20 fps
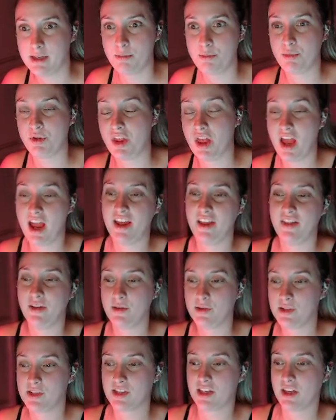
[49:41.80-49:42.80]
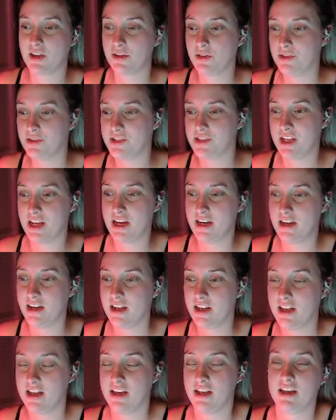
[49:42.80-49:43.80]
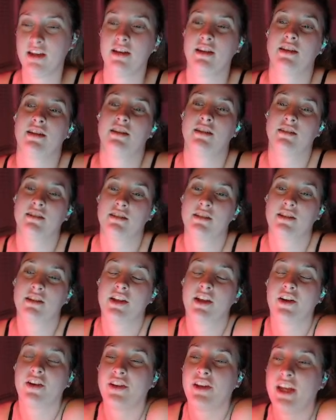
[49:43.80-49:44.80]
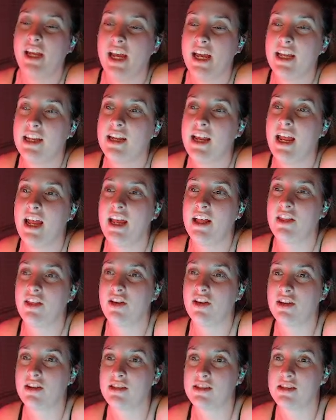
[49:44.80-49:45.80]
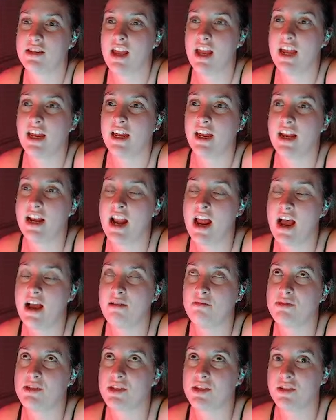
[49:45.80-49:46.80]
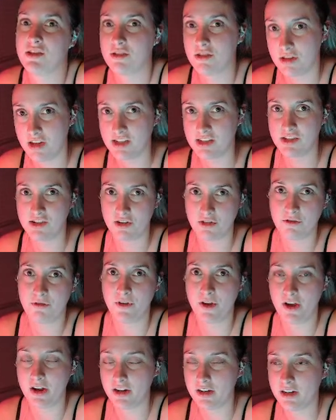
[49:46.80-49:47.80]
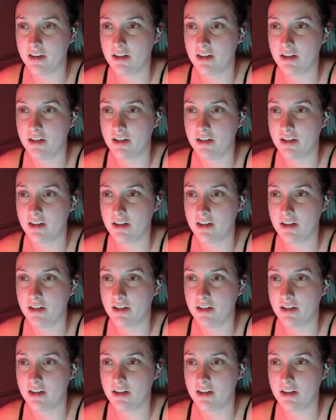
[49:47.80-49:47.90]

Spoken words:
apply those skills. And clearly it looks like an absolute clusterfuck.